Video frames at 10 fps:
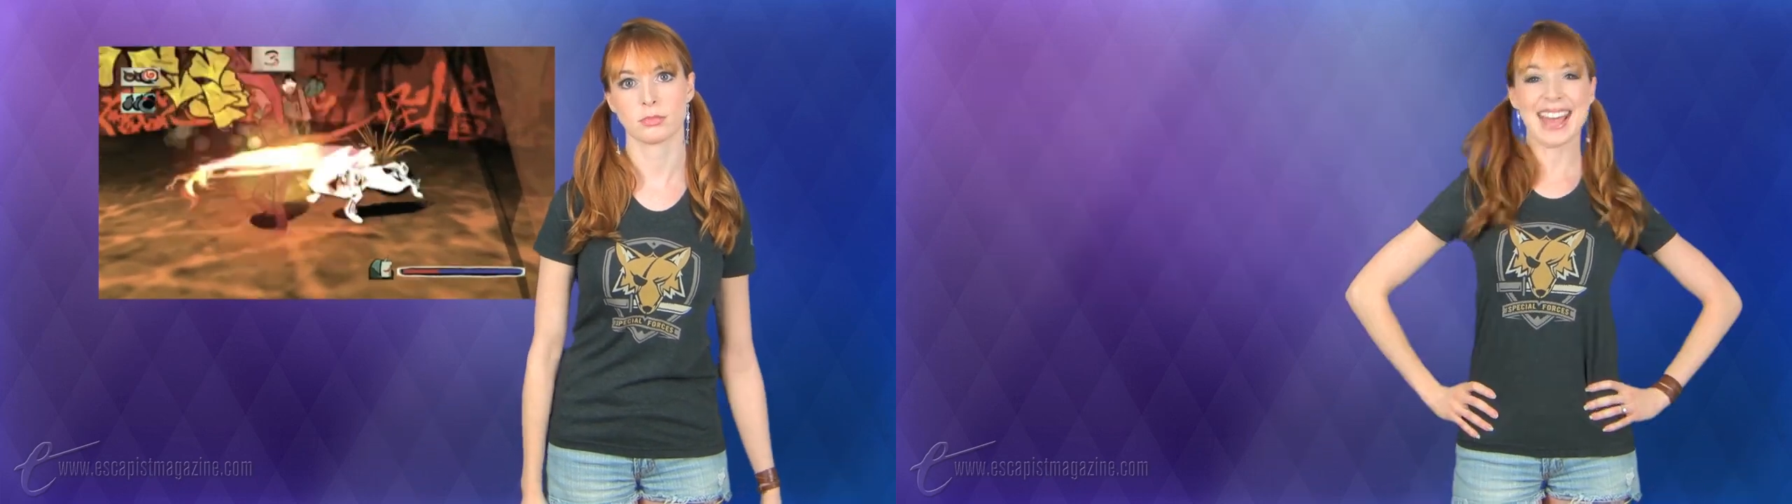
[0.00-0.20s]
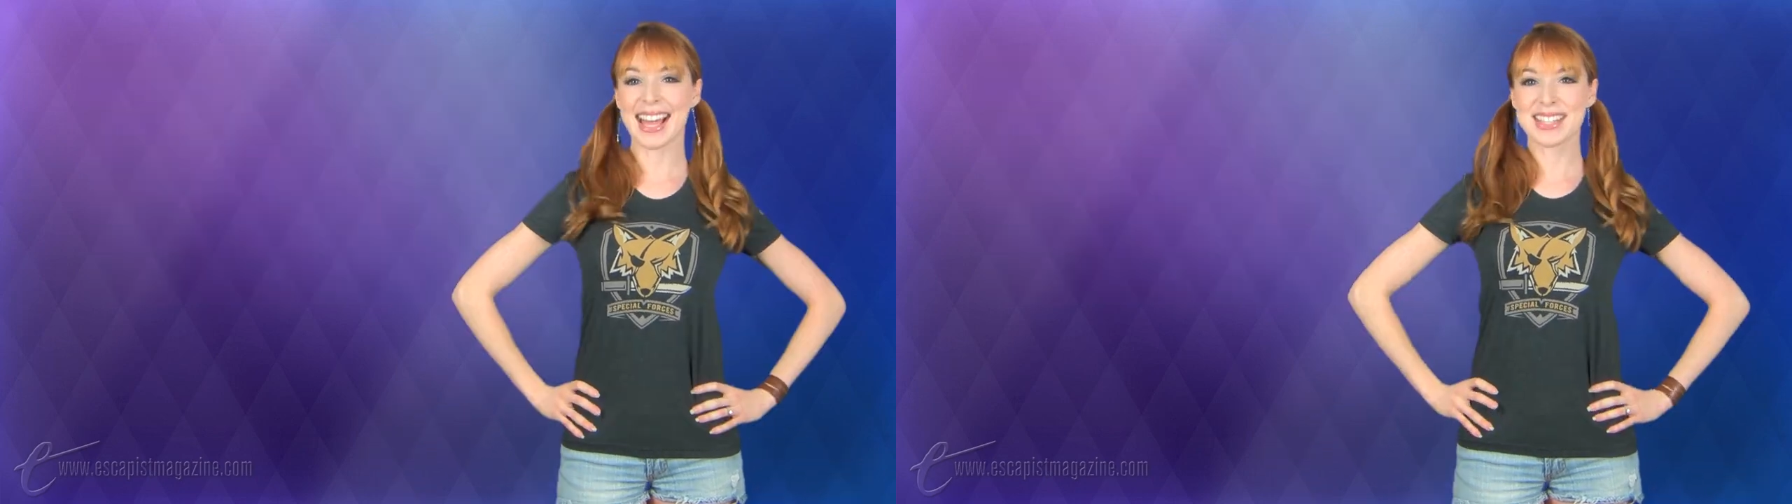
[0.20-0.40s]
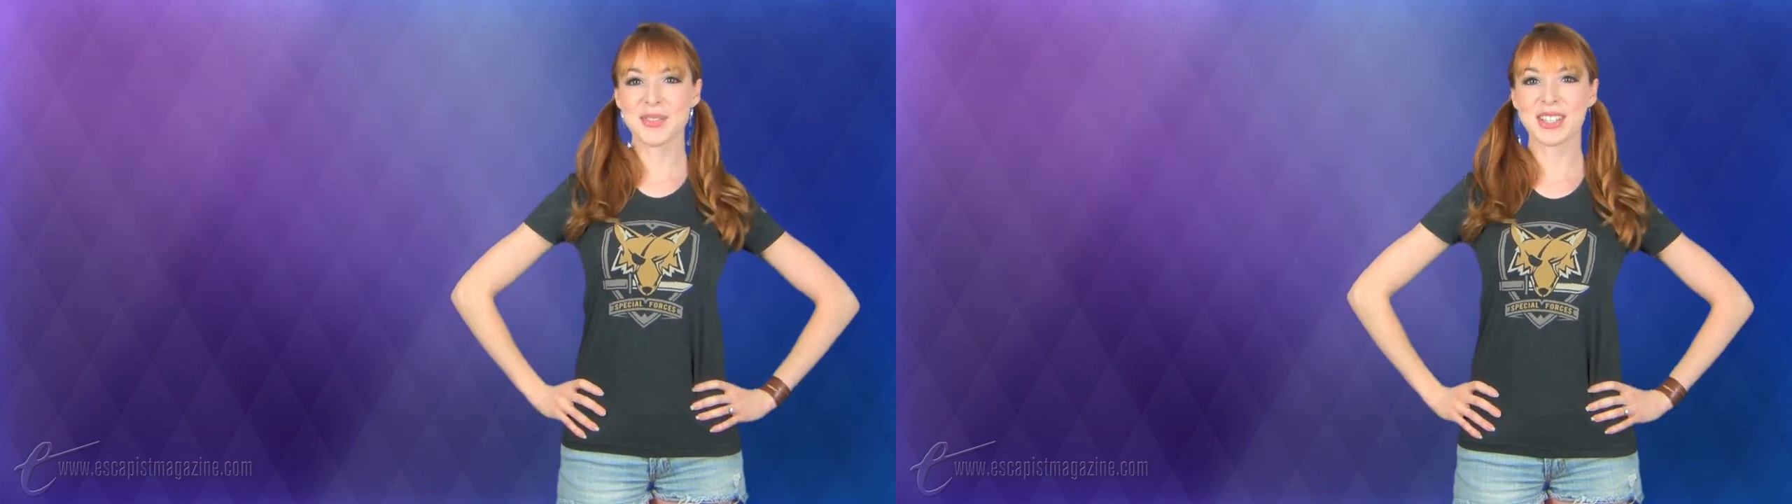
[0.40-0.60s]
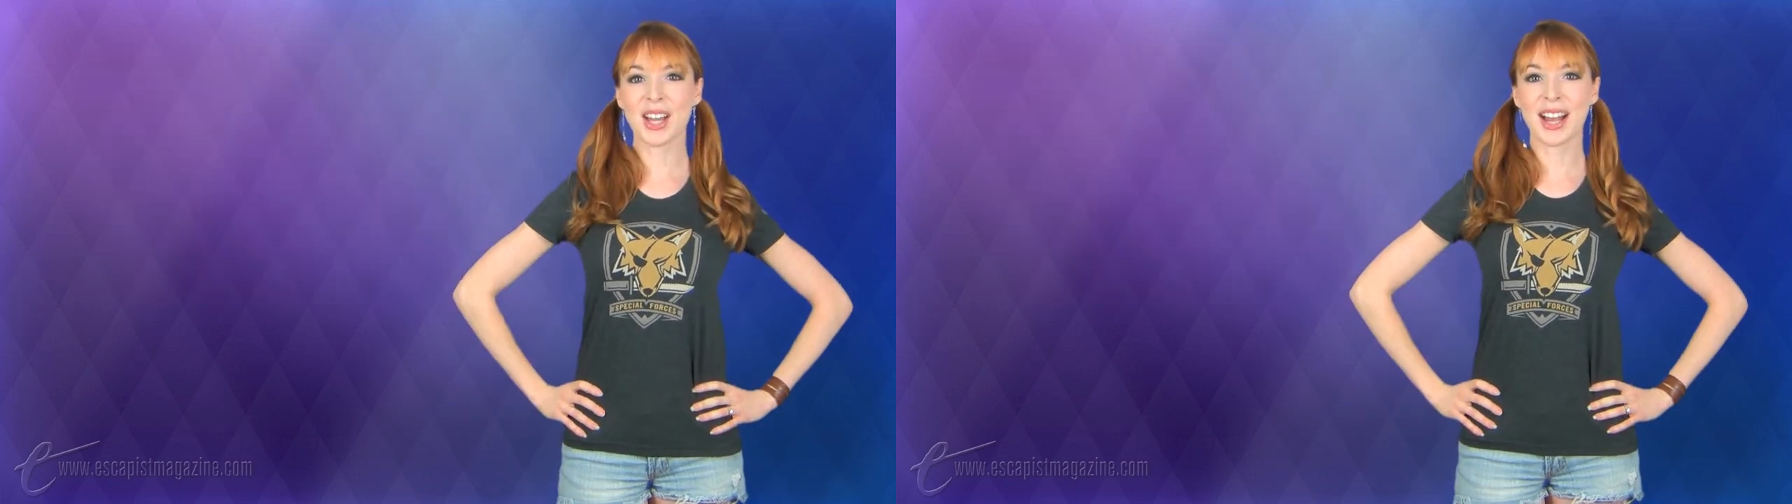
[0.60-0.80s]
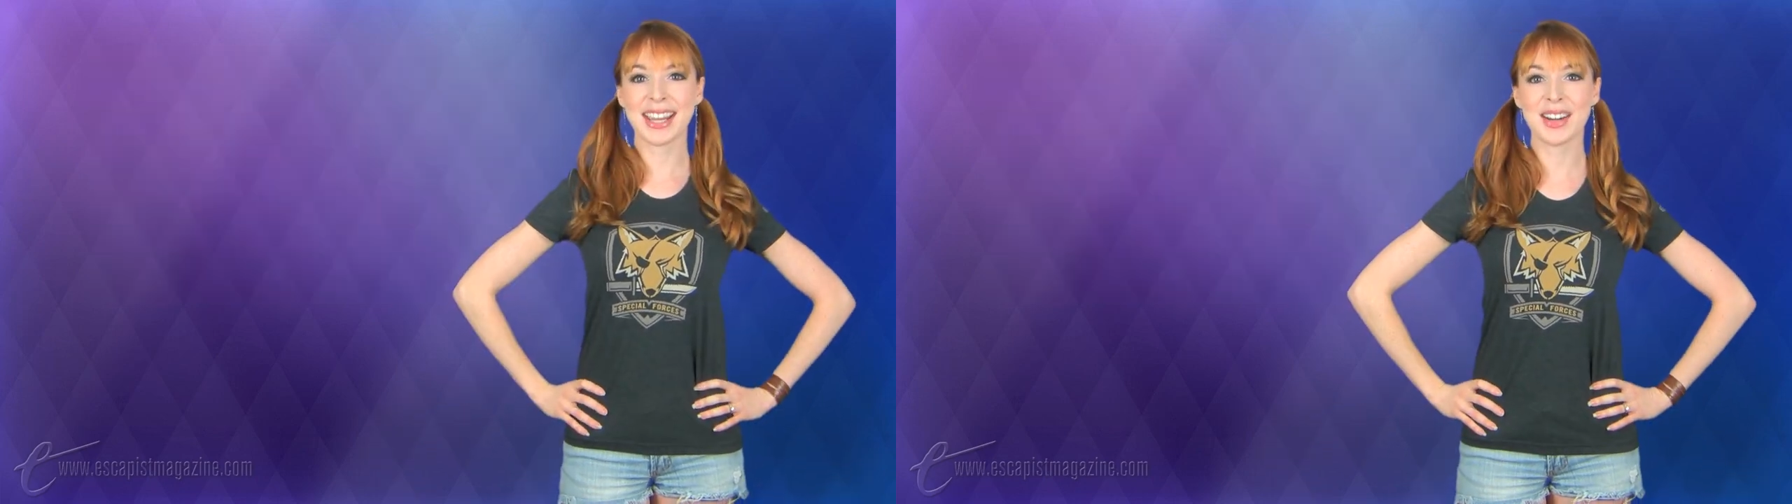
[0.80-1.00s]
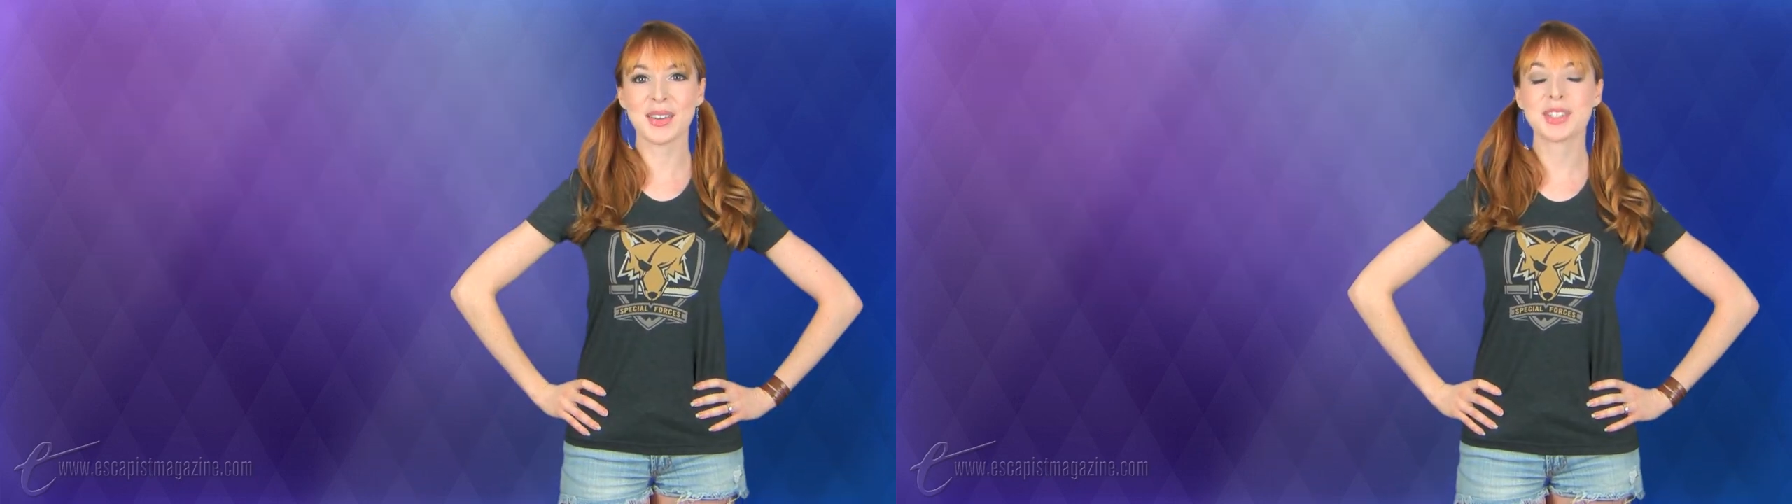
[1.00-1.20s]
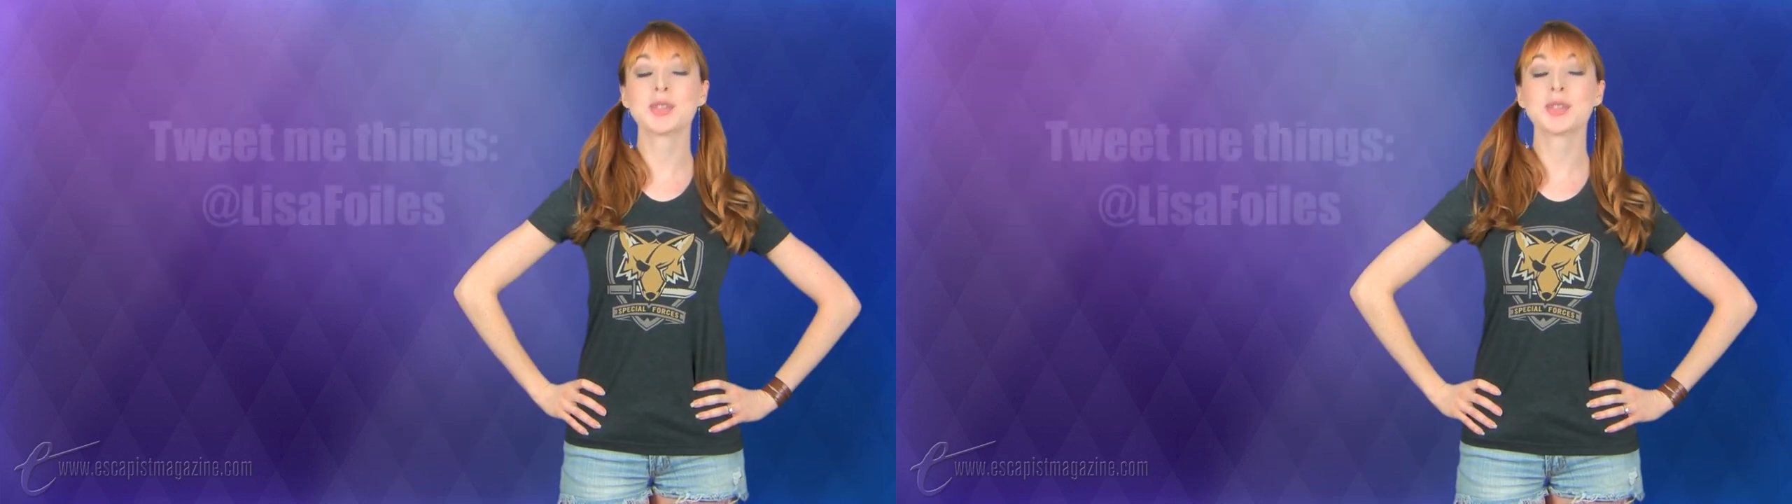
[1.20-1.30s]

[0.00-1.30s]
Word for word: That's it for Dog Heroes.